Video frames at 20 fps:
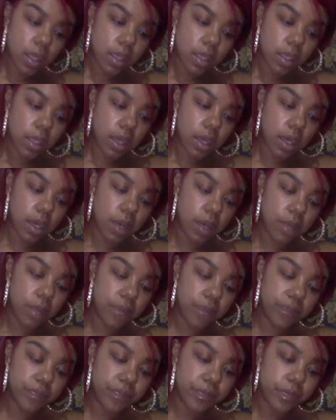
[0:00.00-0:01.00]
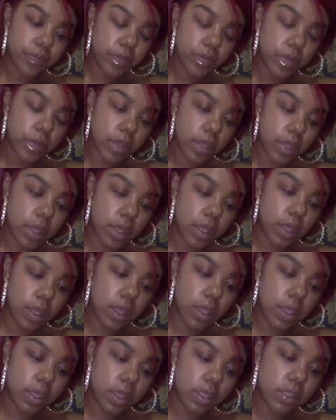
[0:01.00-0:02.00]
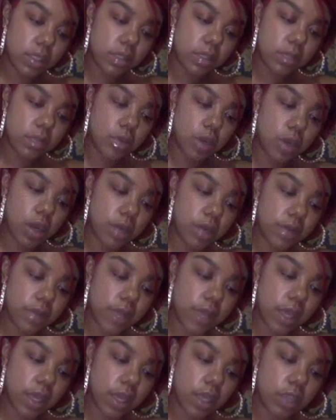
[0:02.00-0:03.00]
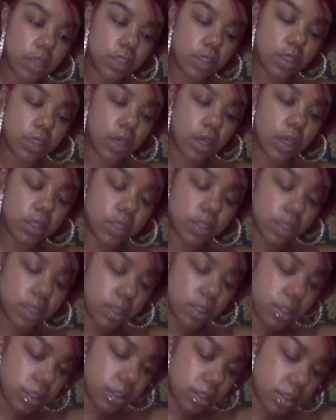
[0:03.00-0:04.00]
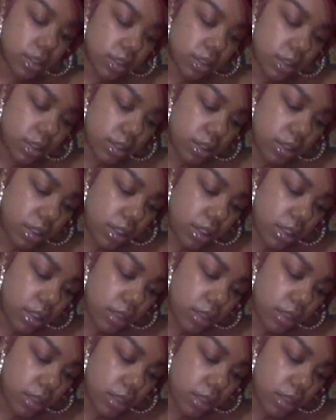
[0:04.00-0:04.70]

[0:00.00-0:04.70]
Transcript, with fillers: Um, it is more of like a gloss consistency